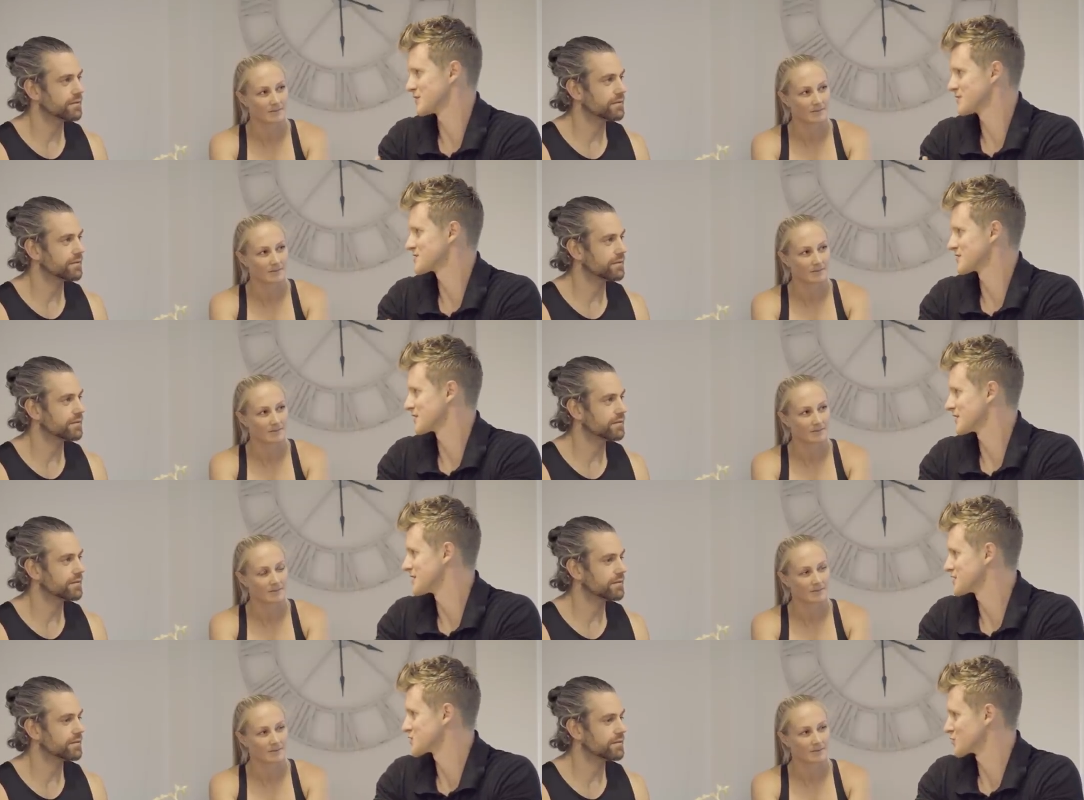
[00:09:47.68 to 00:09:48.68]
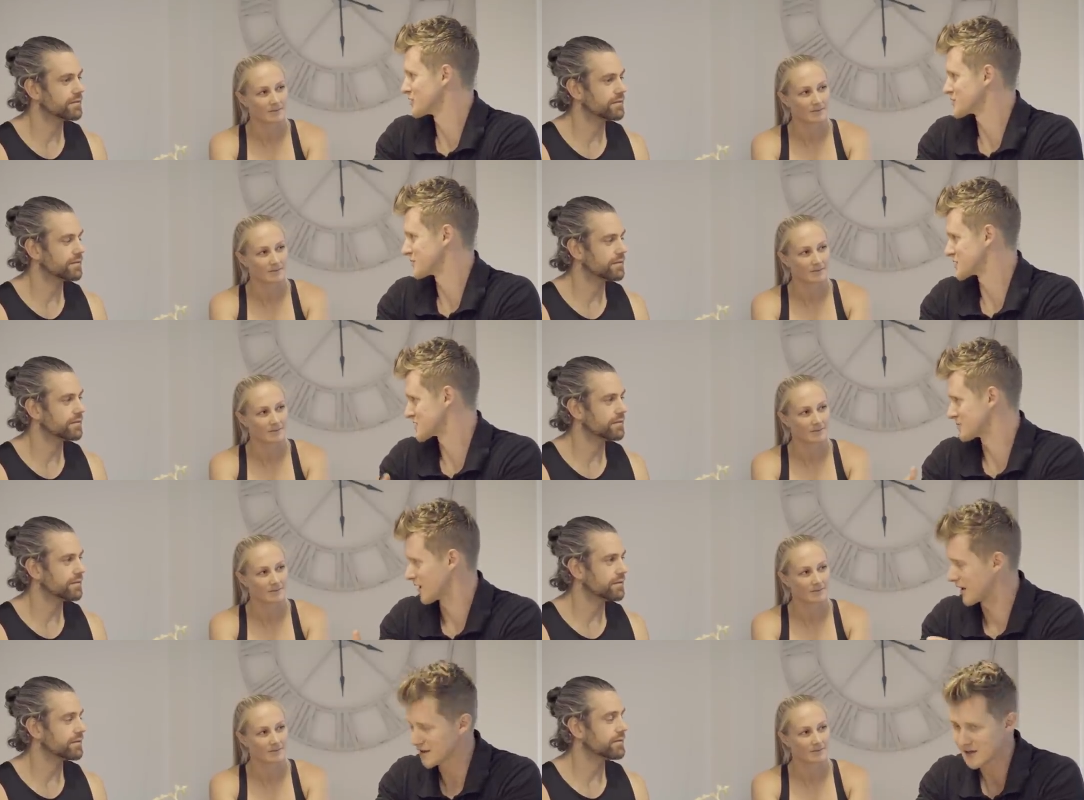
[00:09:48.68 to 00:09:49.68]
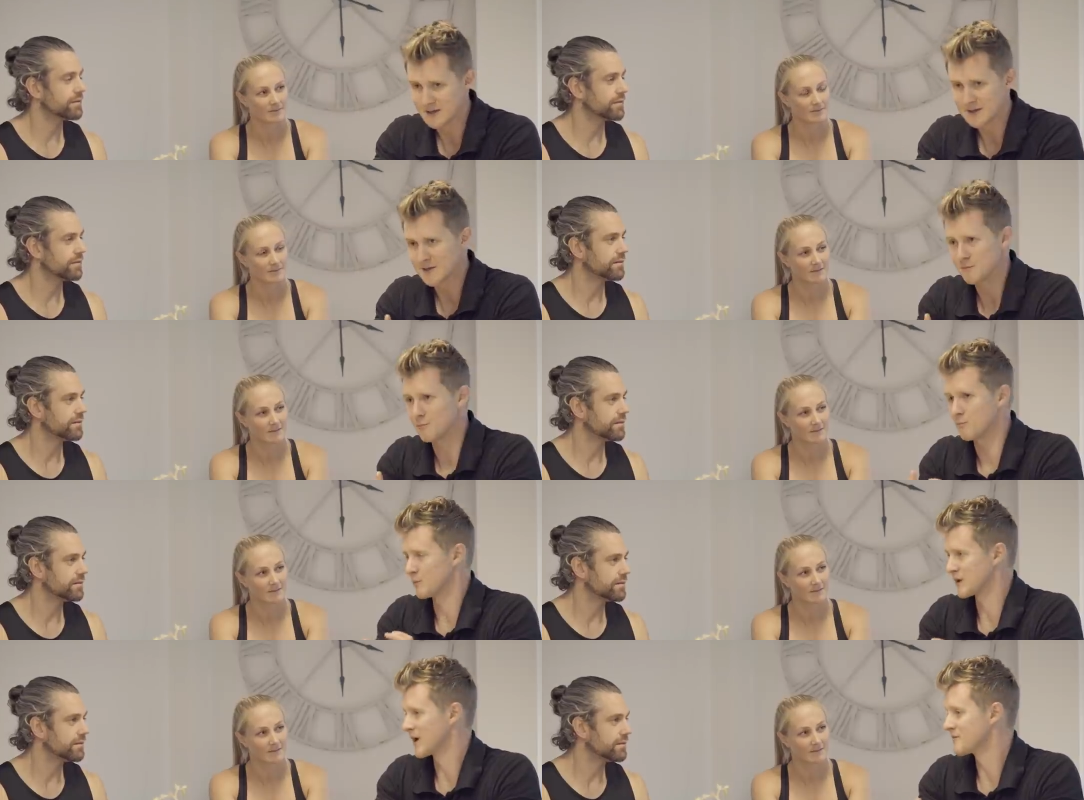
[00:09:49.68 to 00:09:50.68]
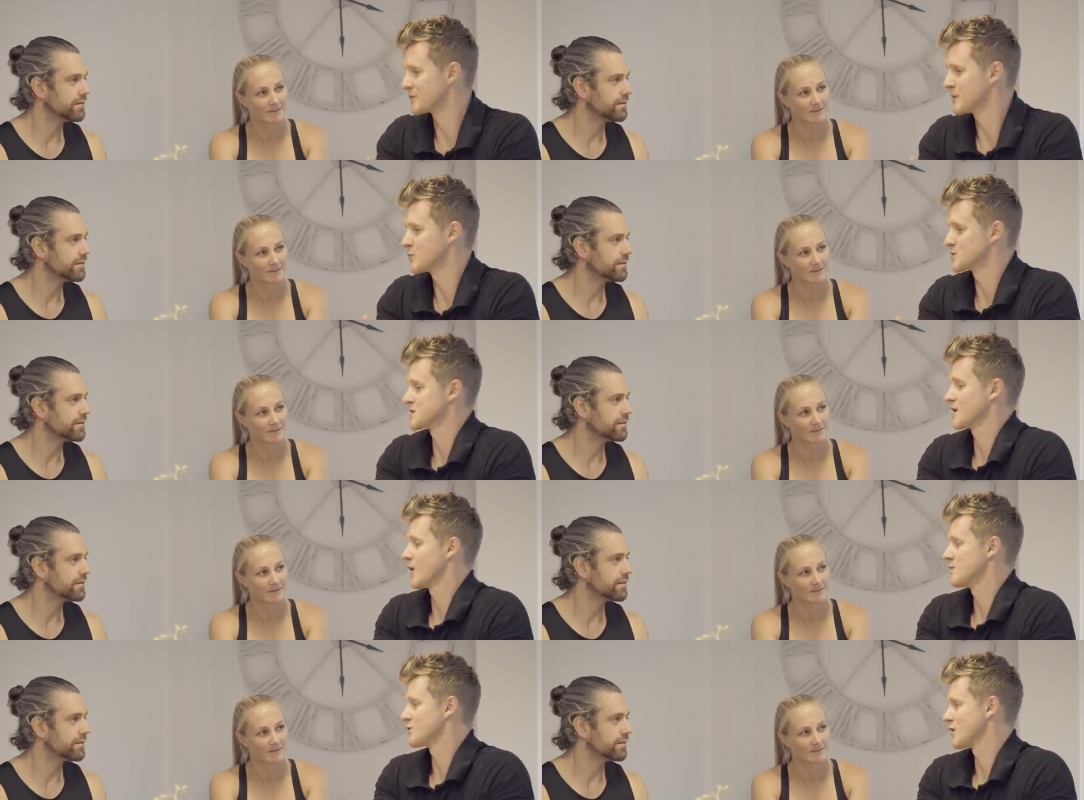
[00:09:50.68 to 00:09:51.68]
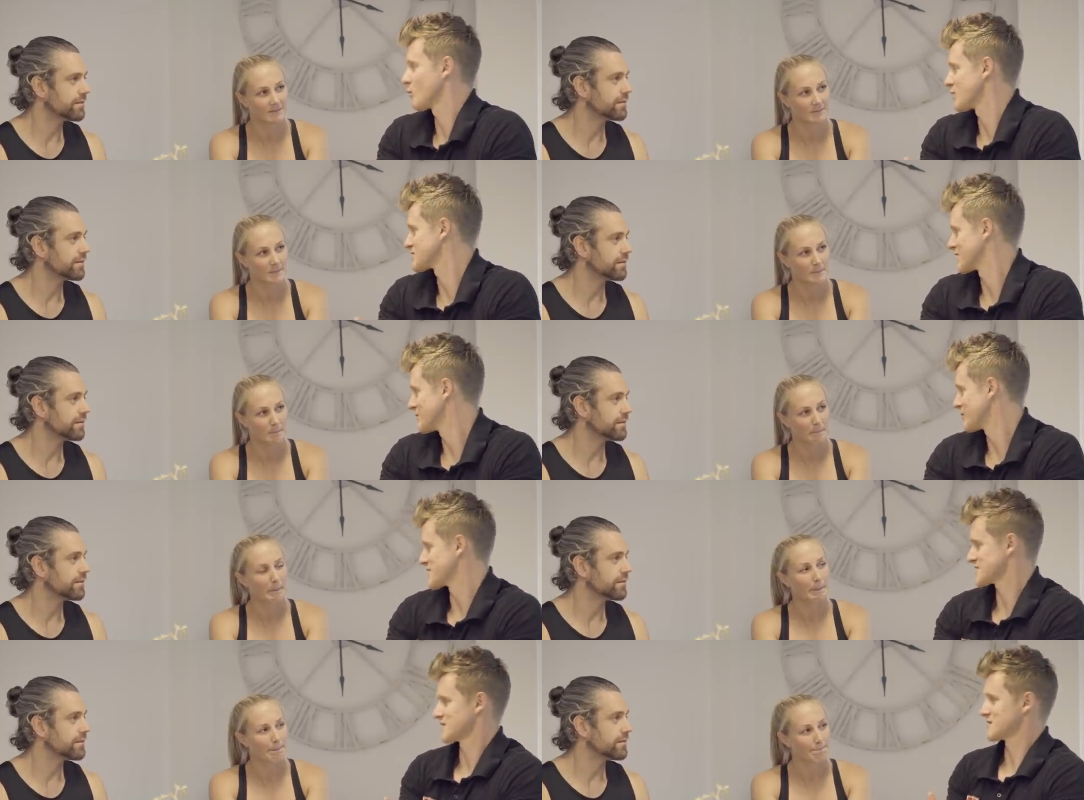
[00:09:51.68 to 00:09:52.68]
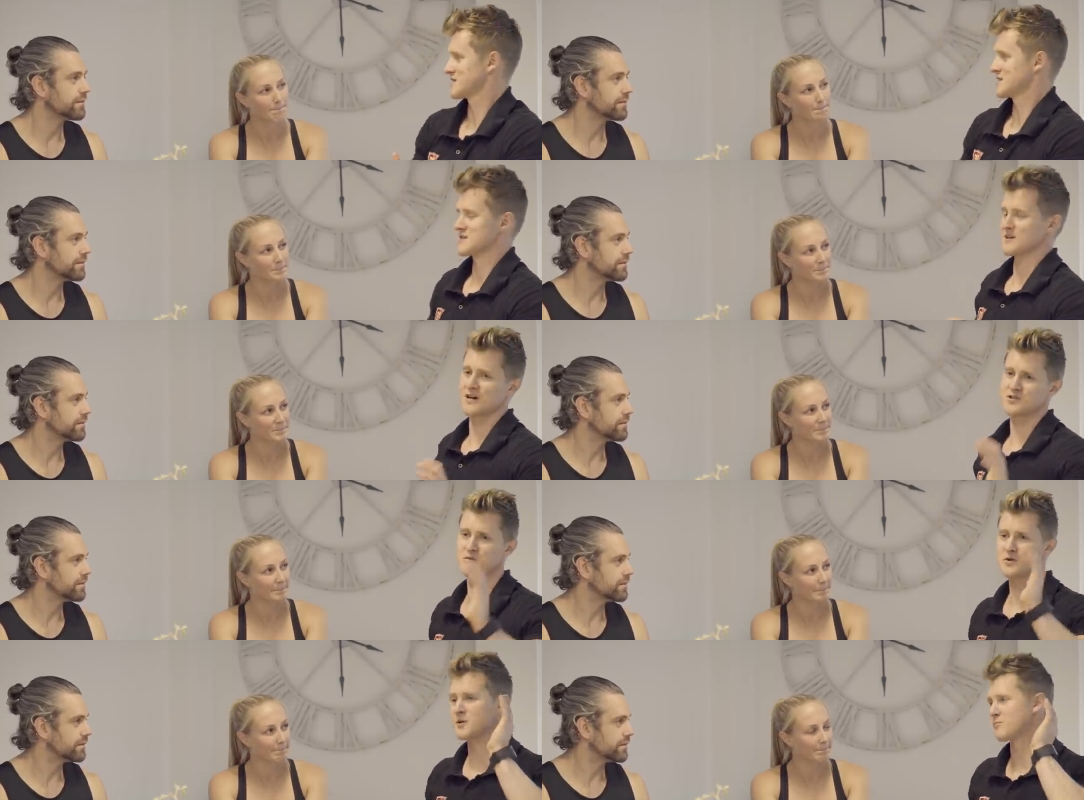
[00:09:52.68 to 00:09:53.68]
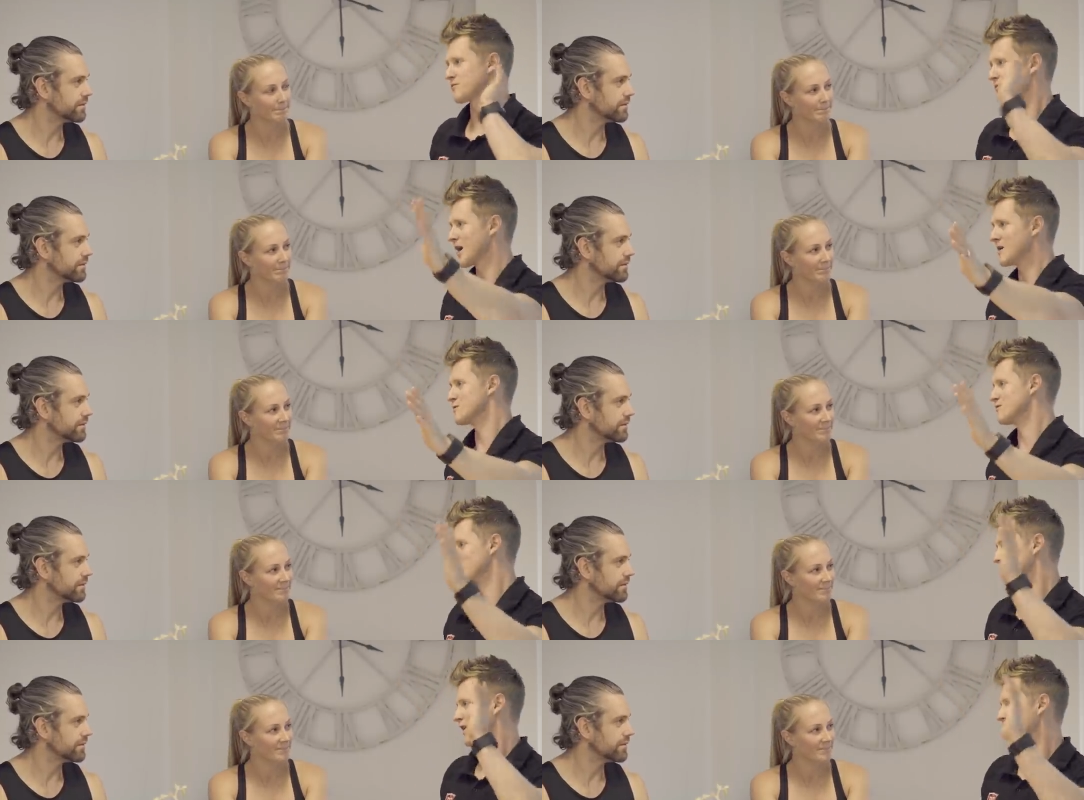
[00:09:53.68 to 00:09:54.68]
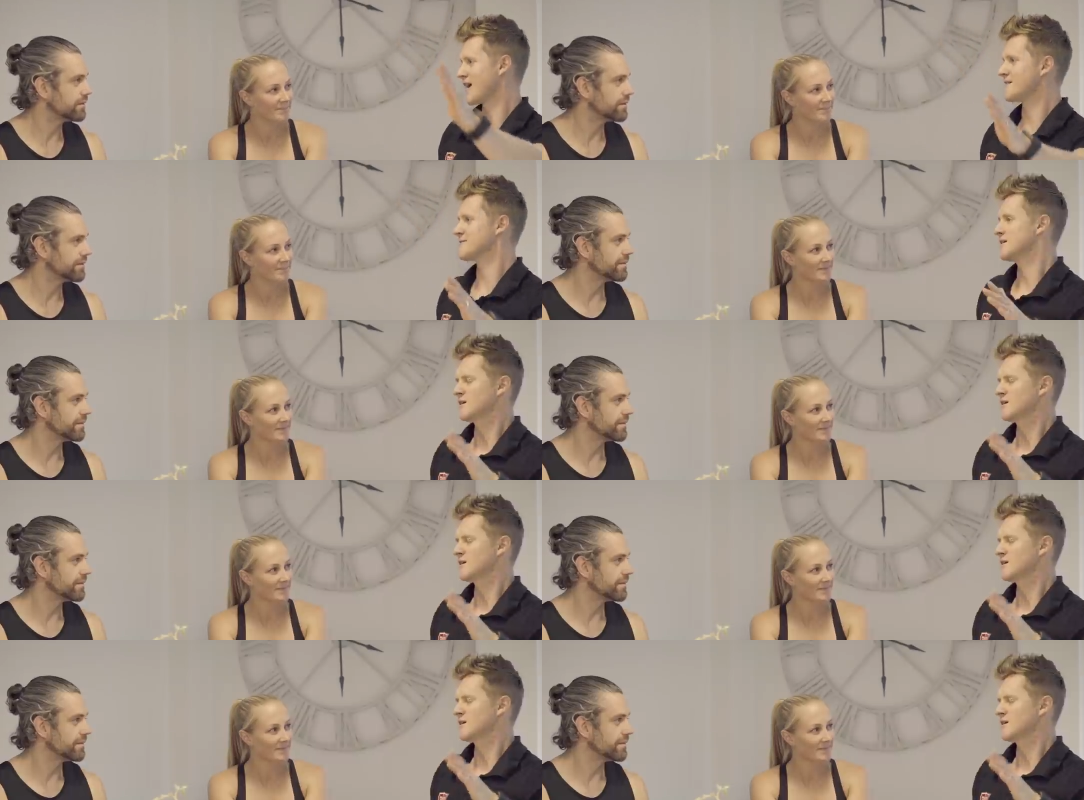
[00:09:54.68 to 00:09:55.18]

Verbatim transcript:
Speaker 1: Curtin, and, and his story is, is similar. Like we kind of people will sit at home and they'll watch the Olympics and they'll see these guys. You're in a prime of your life.